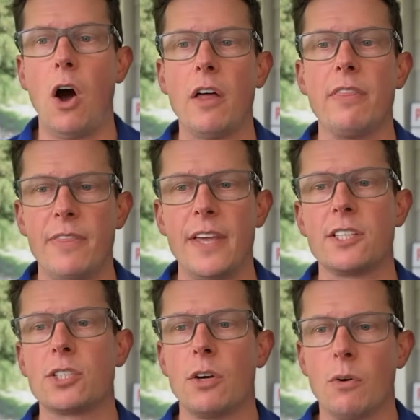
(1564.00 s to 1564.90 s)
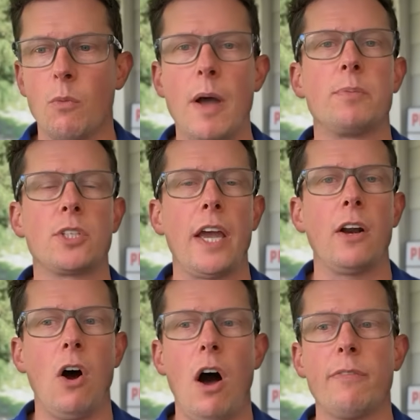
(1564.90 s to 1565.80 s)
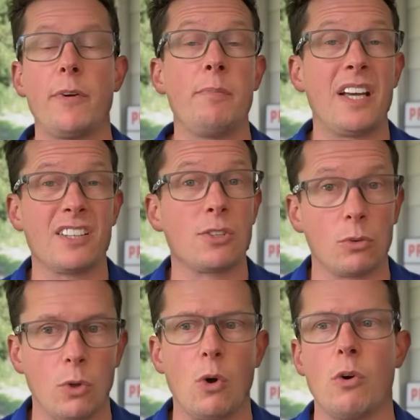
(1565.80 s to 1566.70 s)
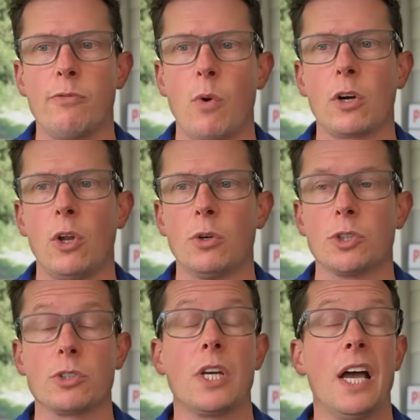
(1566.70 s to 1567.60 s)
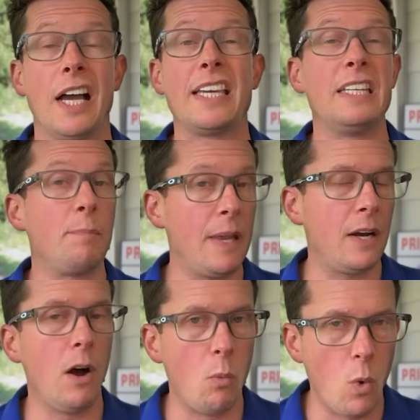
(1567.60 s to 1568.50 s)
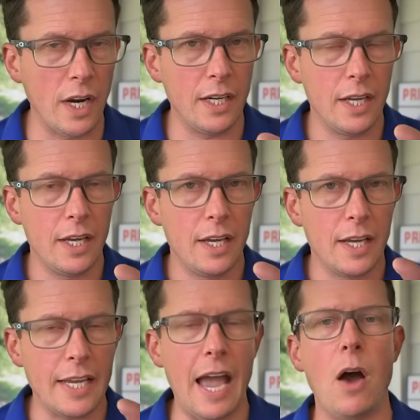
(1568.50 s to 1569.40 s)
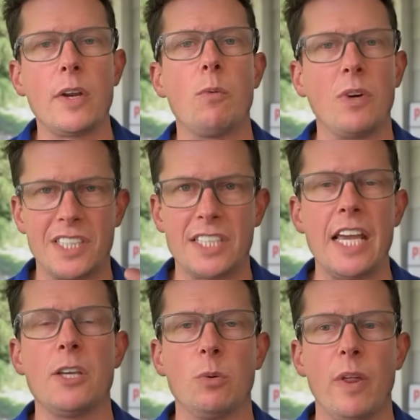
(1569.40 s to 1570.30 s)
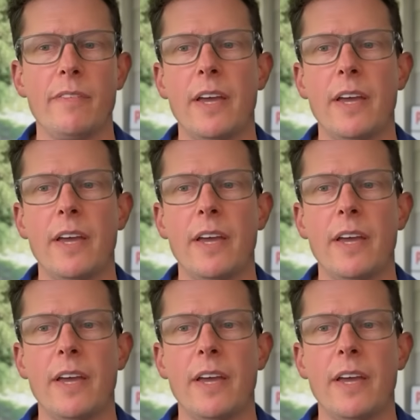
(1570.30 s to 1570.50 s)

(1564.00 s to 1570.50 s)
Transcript: on this website often because they're local foreclosures. Again, depending on what county, what state you live